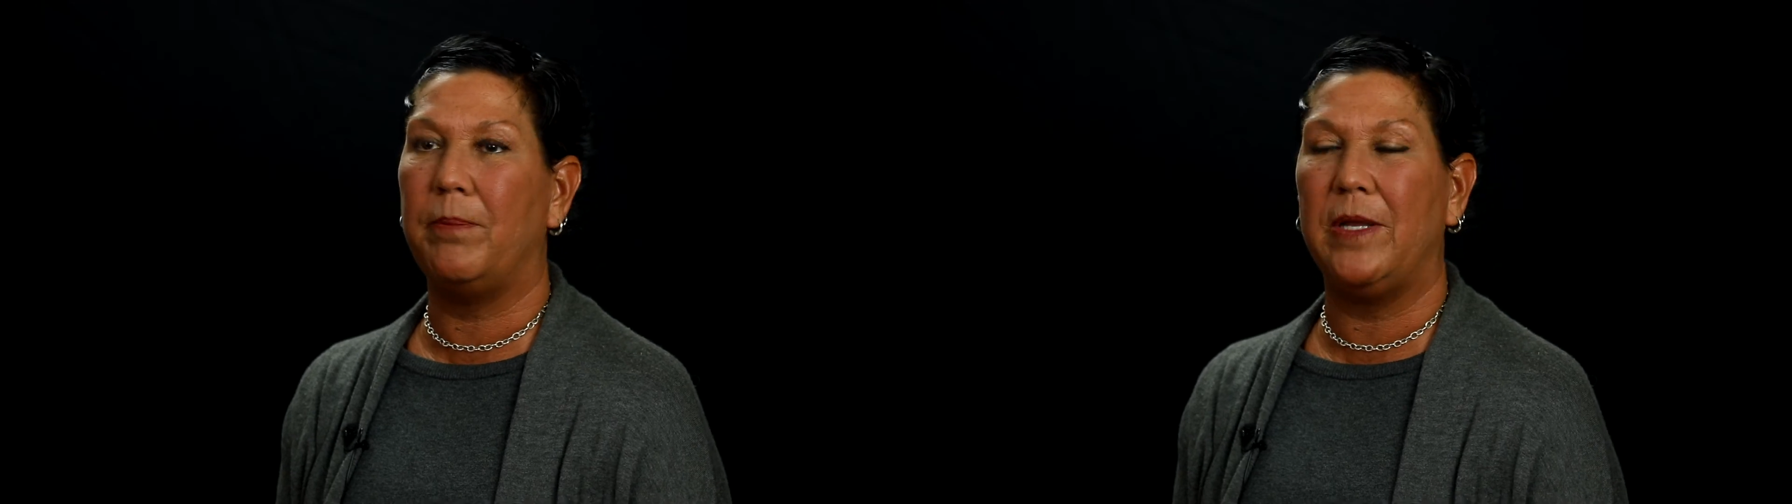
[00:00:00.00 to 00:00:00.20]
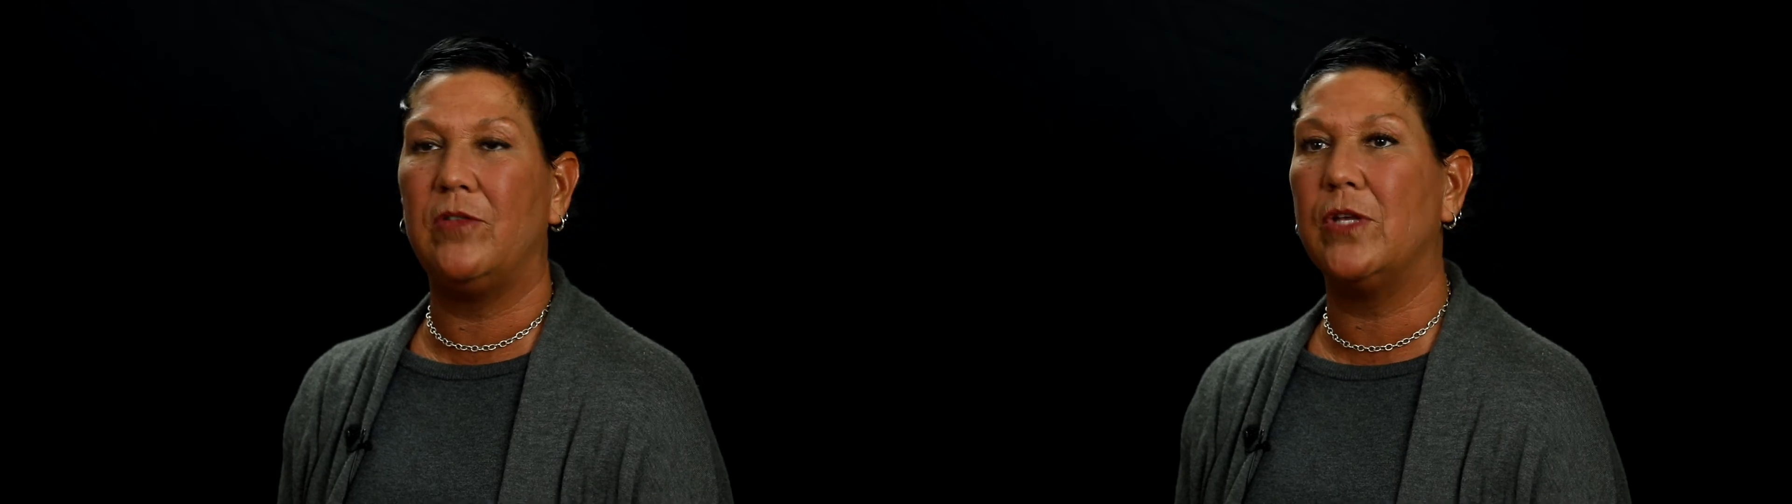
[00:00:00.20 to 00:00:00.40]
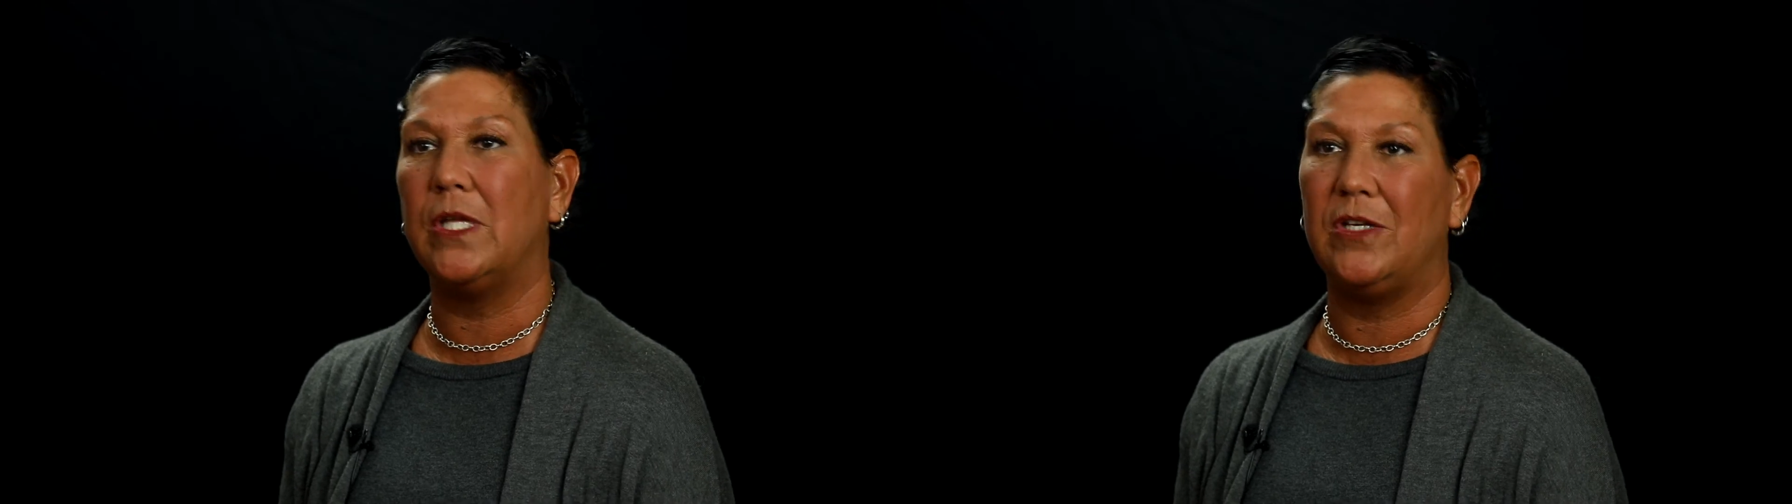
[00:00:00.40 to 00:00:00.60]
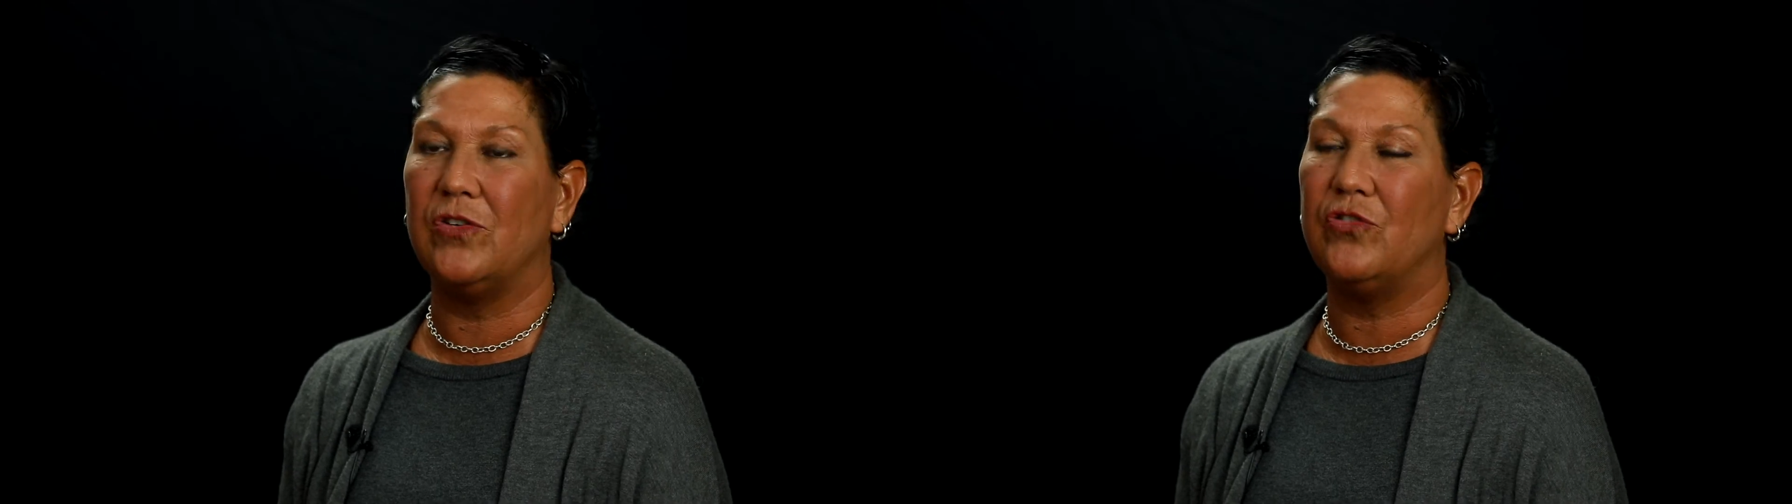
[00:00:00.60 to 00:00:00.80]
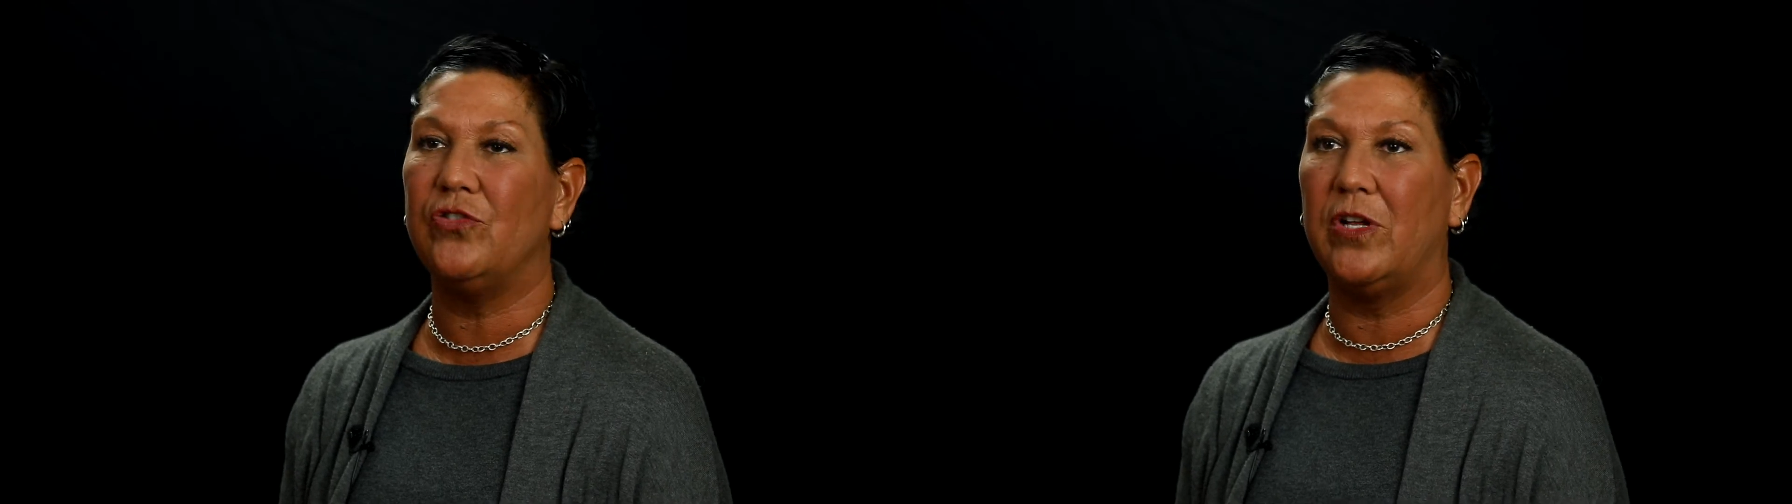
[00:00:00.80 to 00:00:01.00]
basically
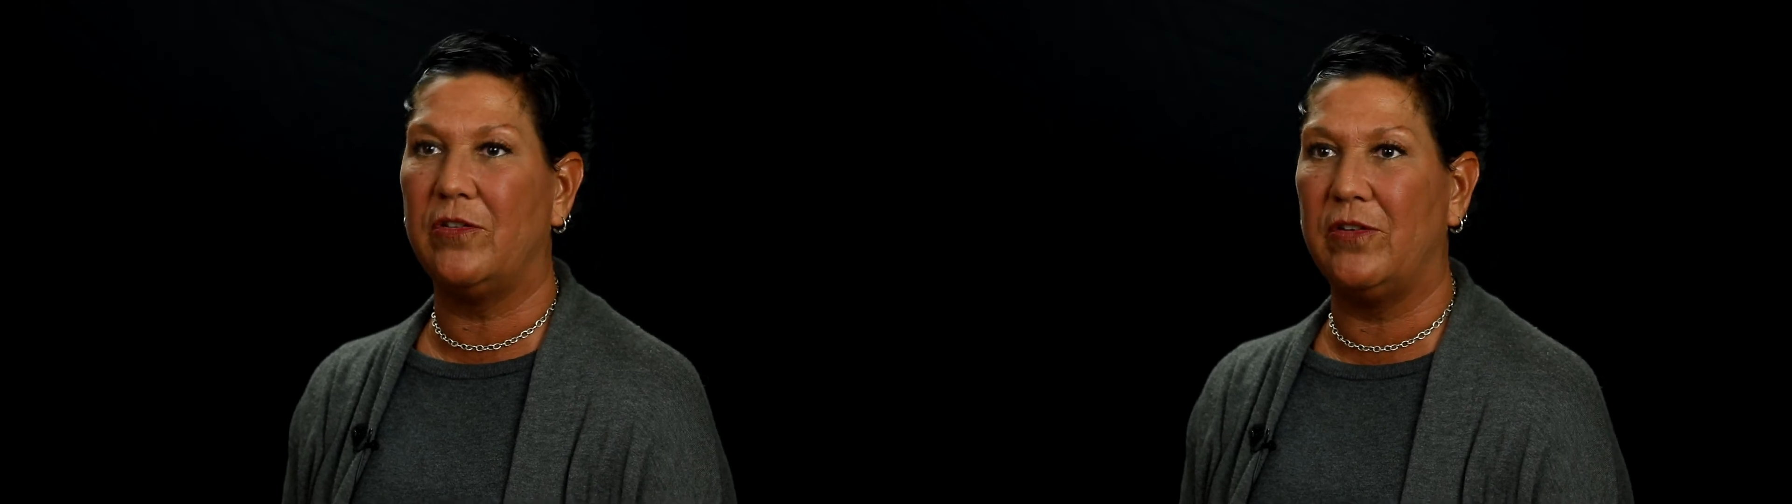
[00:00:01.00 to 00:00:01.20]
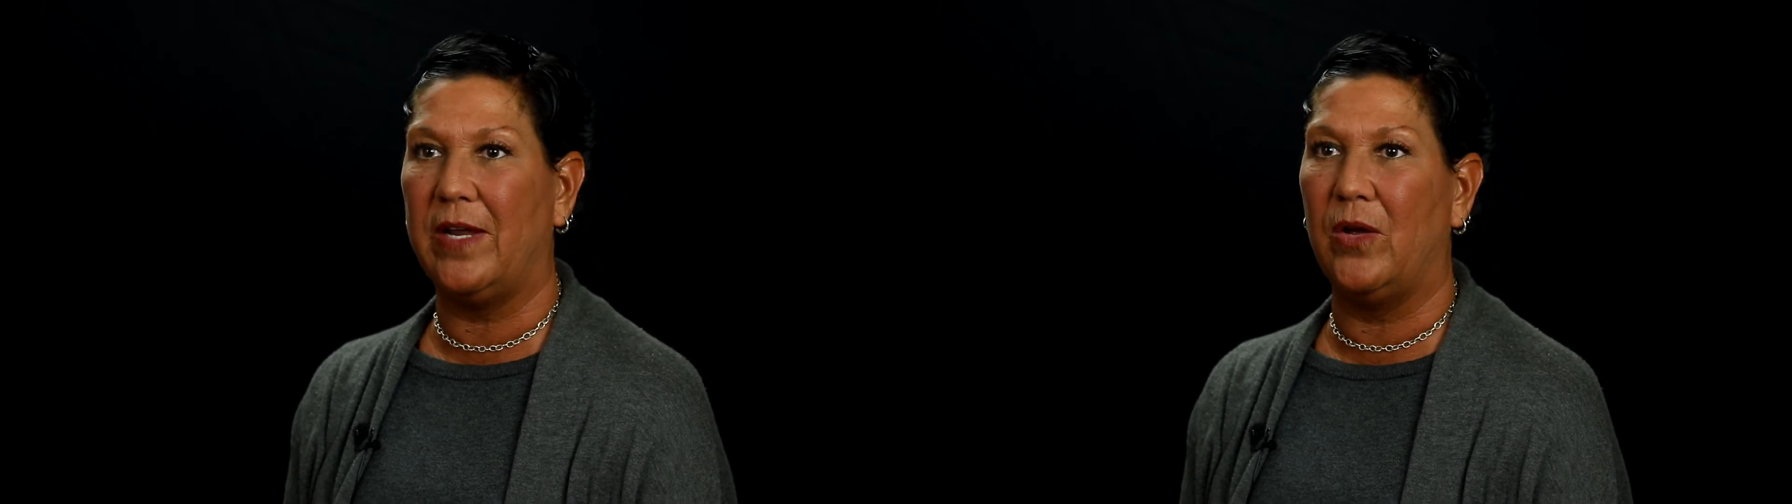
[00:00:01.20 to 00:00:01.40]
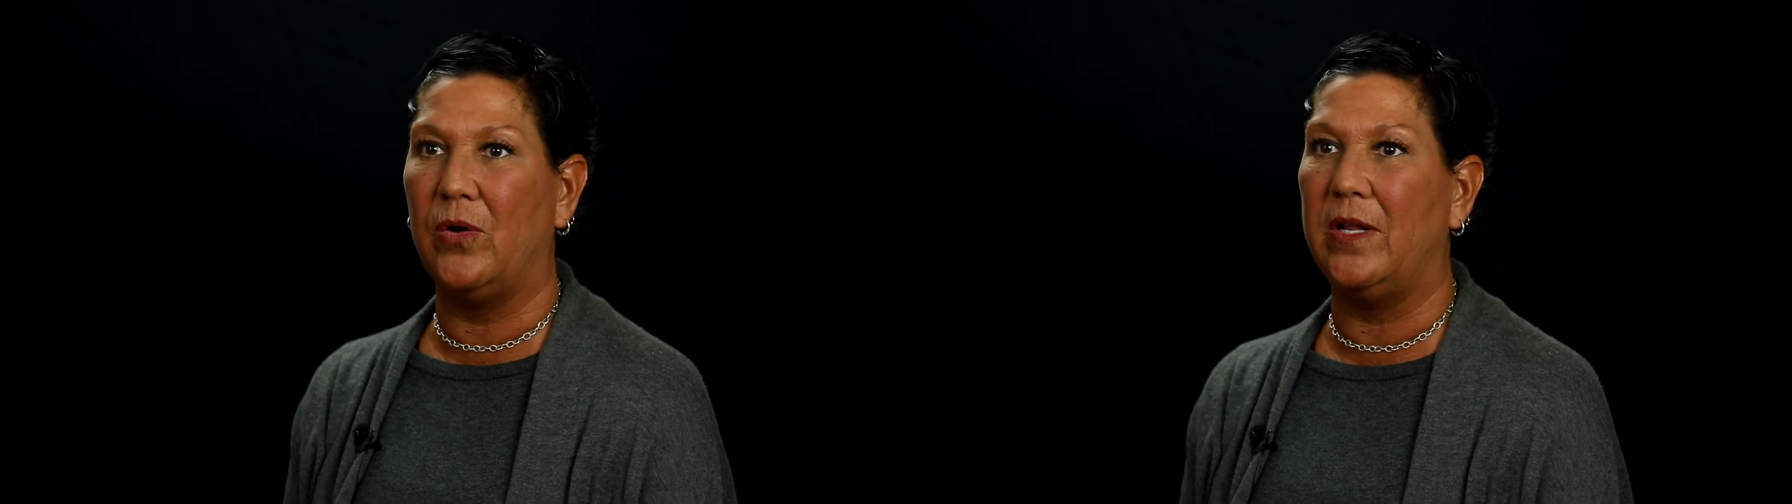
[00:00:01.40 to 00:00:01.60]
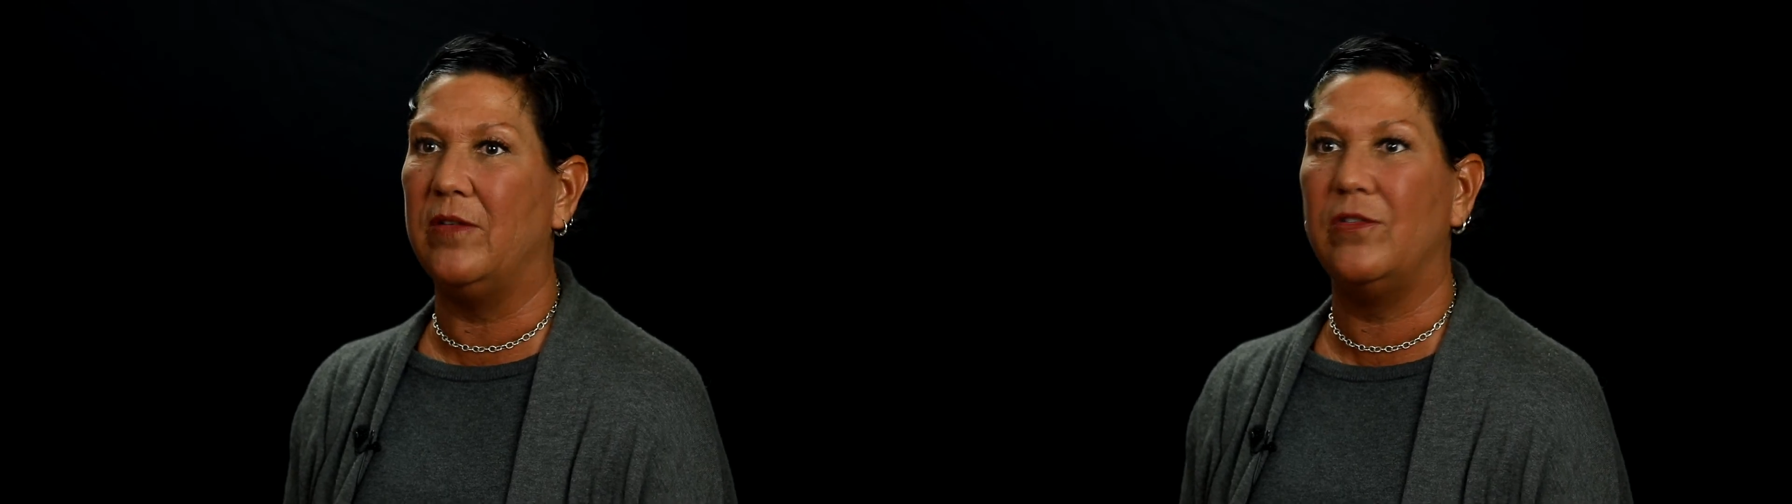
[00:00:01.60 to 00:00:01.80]
just shuts down and